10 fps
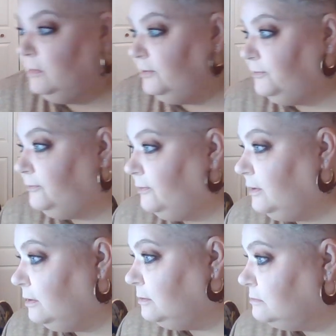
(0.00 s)
Let's
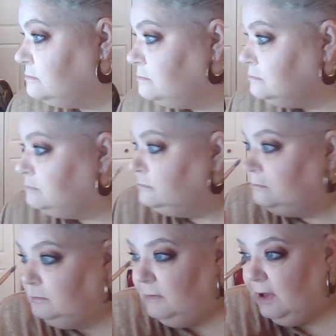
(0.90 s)
see.
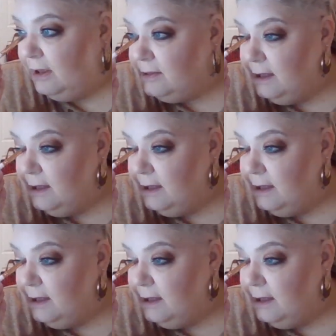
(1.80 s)
Yeah,